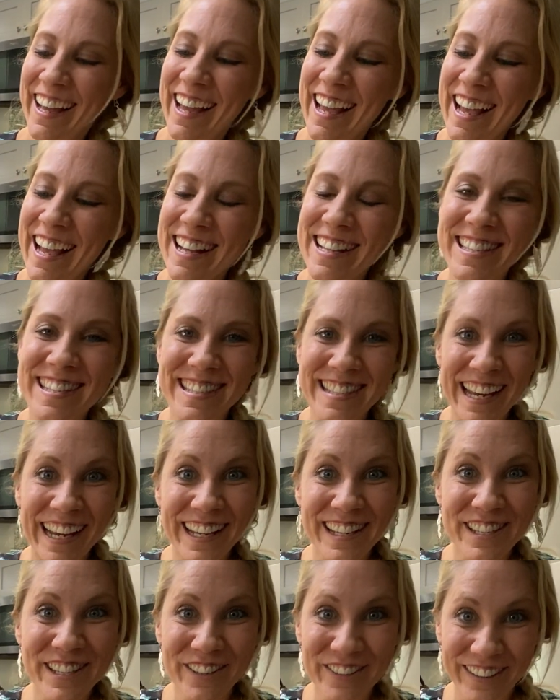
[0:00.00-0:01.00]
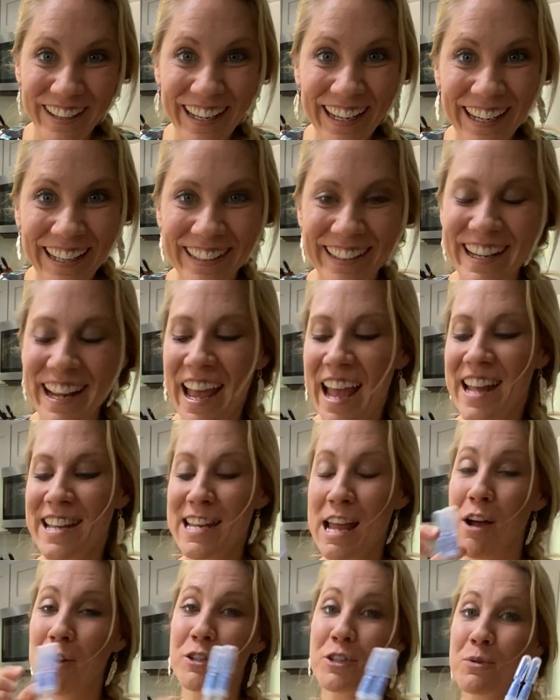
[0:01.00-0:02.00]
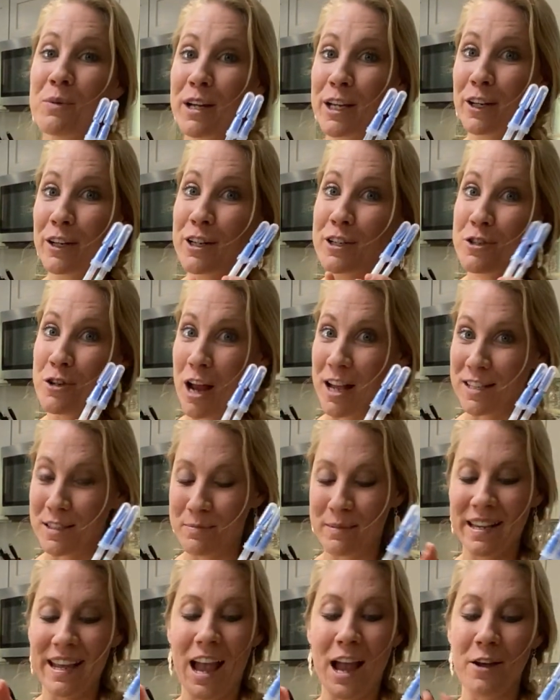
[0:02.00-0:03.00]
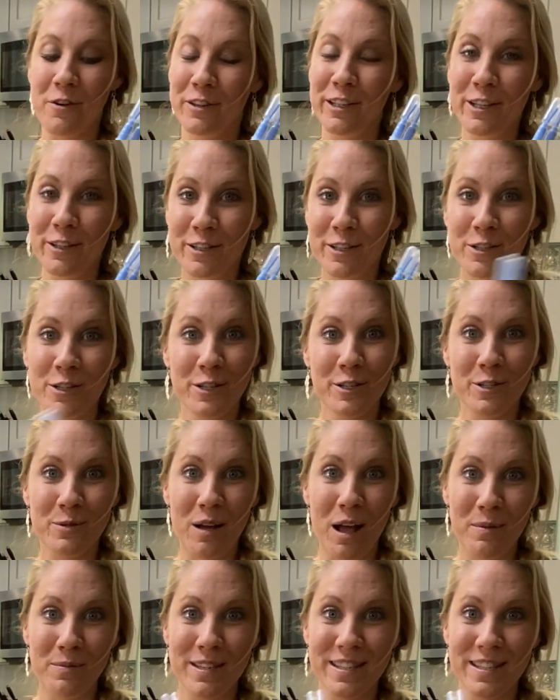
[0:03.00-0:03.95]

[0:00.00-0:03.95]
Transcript: It stays green. Now I do want you to trust me, I only used 2 swabs